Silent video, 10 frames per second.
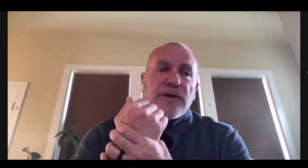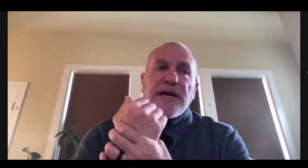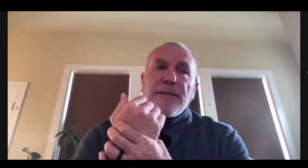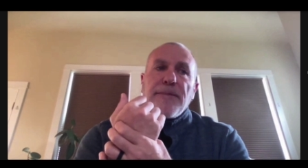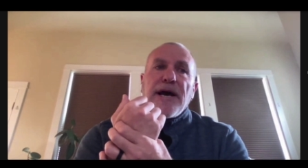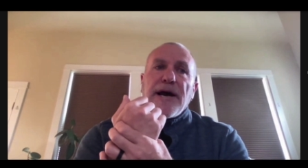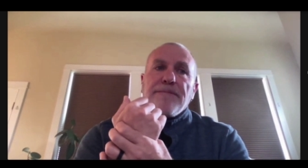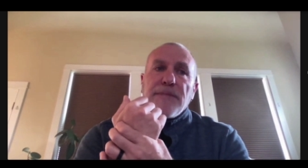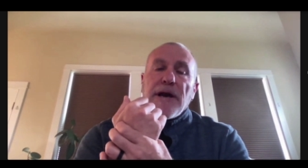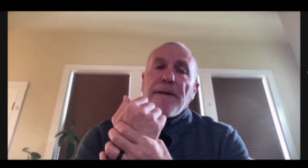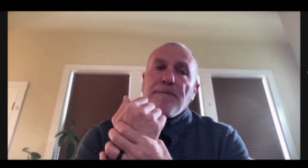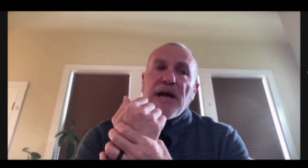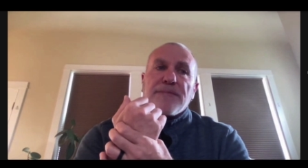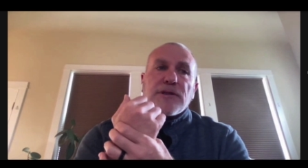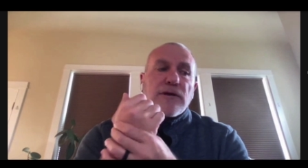that would get him mad. Yeah,
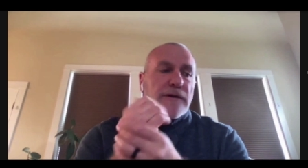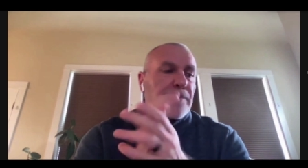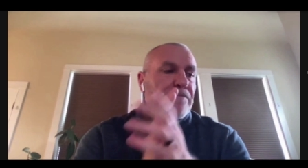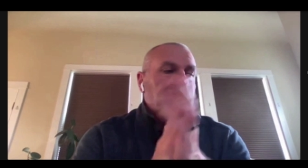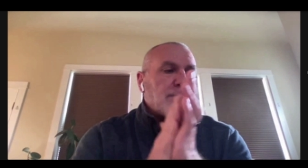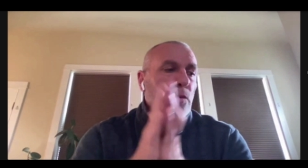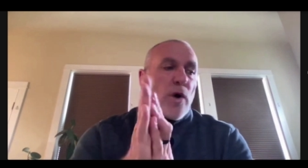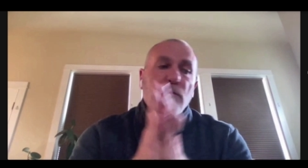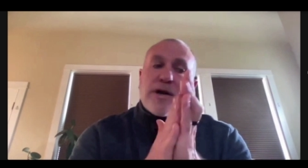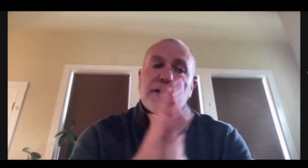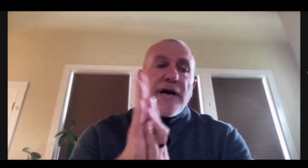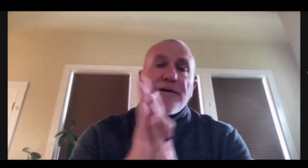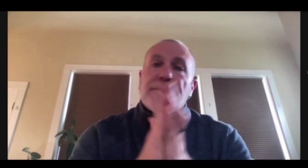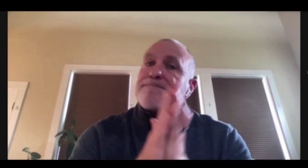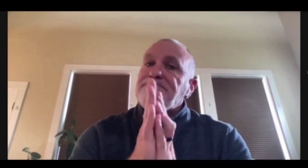absolutely. One way or the other.